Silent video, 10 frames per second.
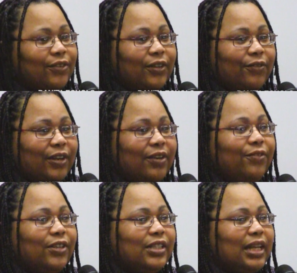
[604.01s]
for the
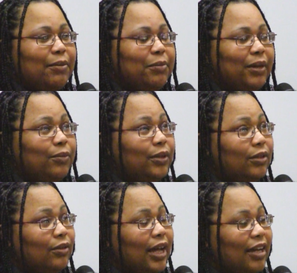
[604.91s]
very first time,
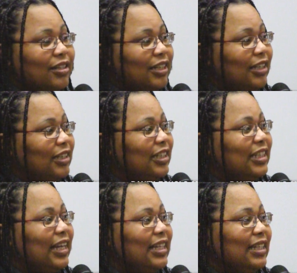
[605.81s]
well, actually the
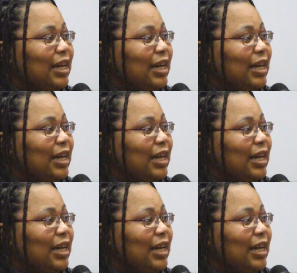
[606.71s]
second